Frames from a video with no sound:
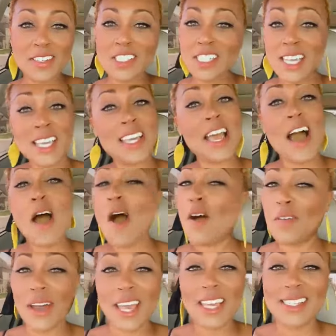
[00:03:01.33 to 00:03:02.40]
She
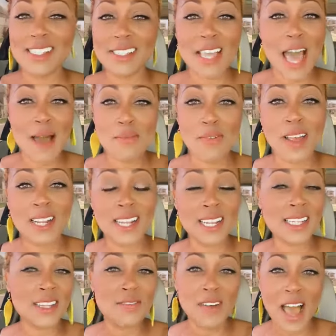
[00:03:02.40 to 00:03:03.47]
always is operating in
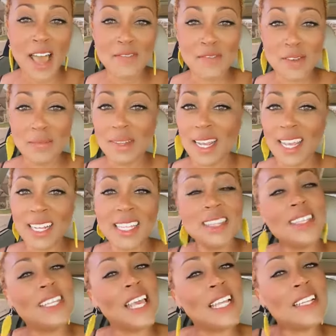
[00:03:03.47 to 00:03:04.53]
the divine
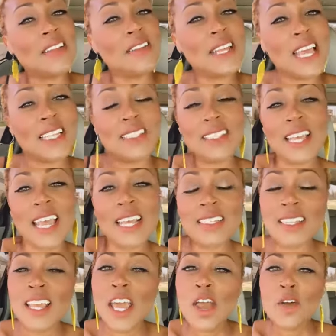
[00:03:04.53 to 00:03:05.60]
feminine
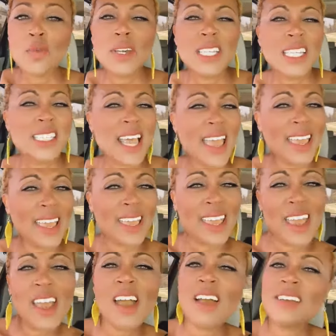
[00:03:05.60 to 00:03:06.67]
and really taking
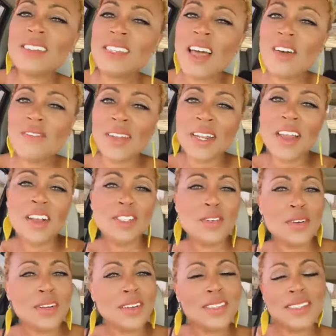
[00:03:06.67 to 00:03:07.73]
care of herself and
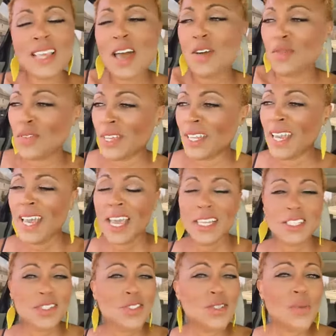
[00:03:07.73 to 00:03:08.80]
nurturing herself and
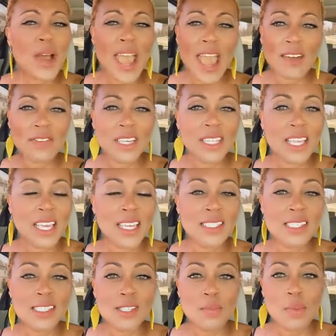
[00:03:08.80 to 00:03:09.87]
just doing everything
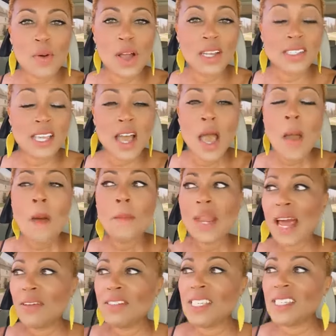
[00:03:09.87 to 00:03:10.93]
to support herself. But
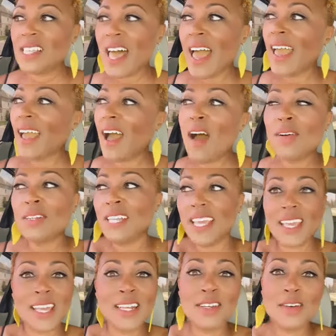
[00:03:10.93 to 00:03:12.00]
I was just like, oh,
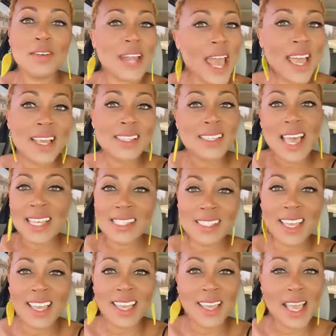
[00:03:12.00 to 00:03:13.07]
Dee can do that because that's
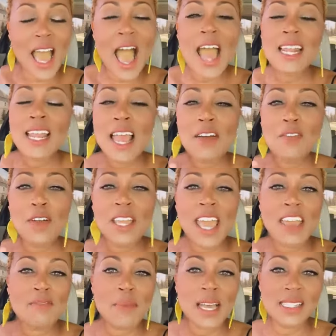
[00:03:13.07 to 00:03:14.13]
Dee. I never
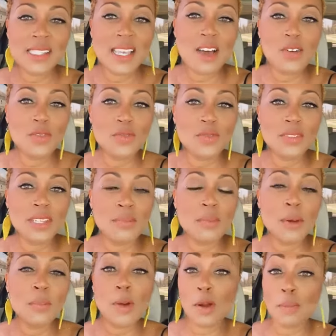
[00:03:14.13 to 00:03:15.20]
gave myself
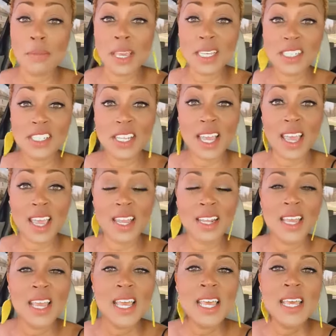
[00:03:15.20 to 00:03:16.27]
the
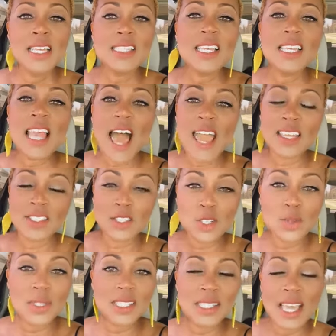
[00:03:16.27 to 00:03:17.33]
permission to like
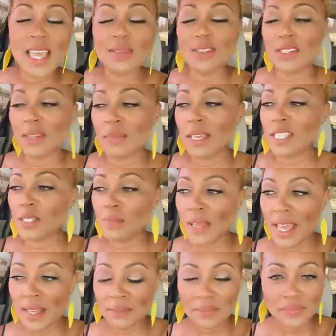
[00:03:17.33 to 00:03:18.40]
do the same. So let me
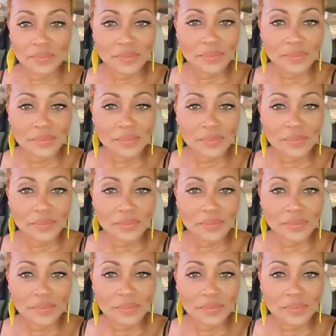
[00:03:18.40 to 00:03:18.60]
explain.